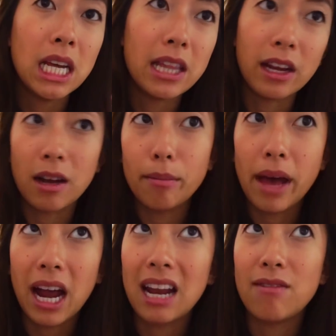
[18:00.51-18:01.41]
and then come
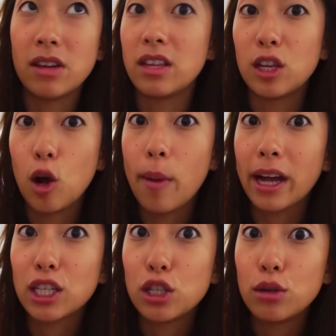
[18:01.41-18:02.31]
back and have nothing to go
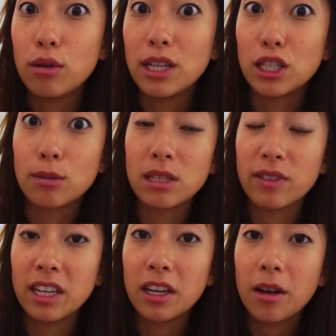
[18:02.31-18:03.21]
back to in terms of
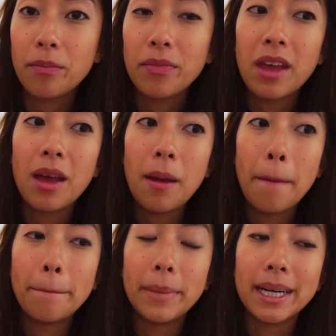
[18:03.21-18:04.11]
income.
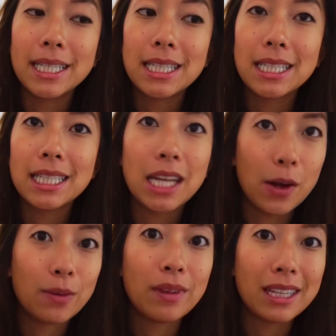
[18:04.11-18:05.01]
But no,
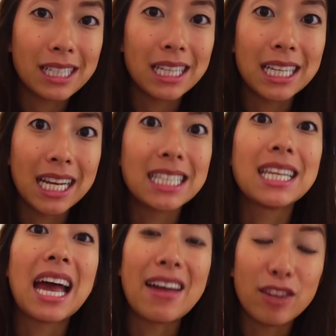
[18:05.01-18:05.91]
that's not the case.
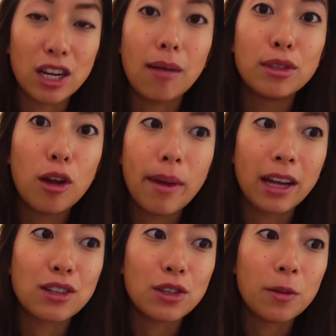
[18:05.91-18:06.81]
I have a job to go
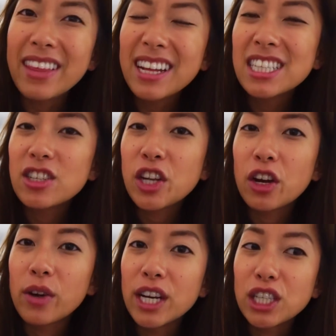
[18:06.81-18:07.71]
back to. I think it's their
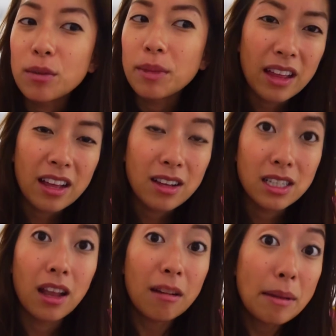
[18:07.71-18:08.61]
generation, but like, because
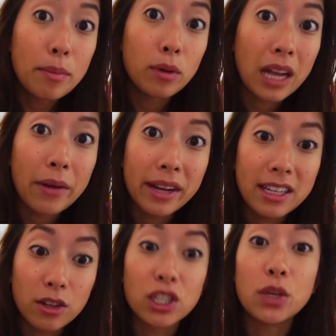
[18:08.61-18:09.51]
a lot of people
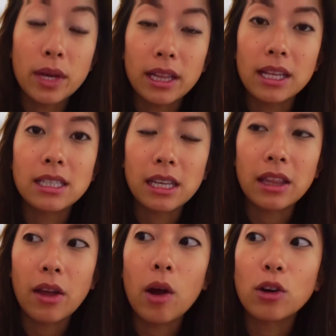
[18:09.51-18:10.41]
nowadays are doing this. Like,
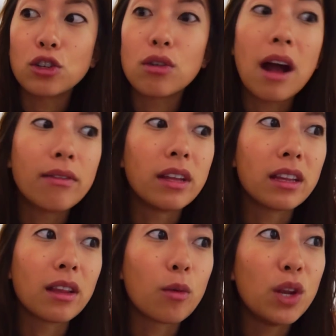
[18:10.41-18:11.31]
they are
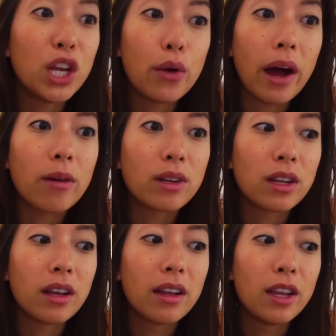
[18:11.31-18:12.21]
traveling. Like, when you go out,
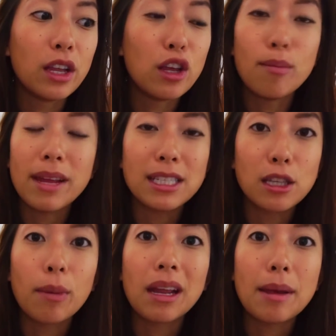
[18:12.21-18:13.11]
you meet
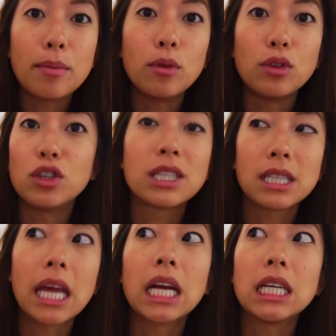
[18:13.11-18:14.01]
so many people
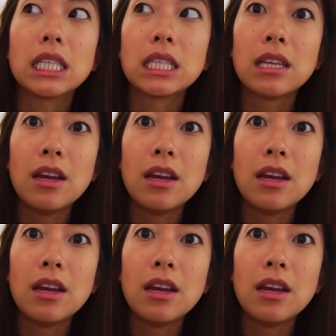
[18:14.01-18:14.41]
just like us